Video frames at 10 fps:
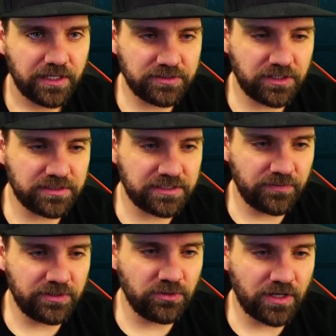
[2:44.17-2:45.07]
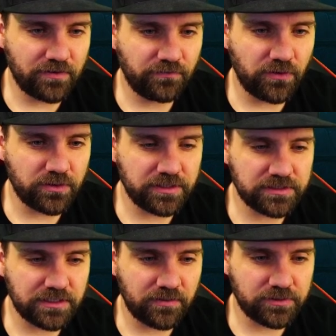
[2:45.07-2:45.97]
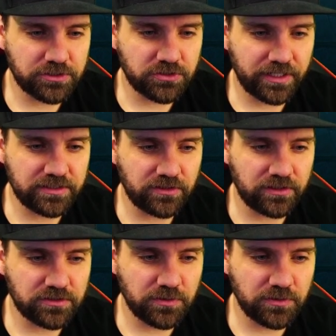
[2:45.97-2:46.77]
As you can see, we do have a Focus and Restraint on,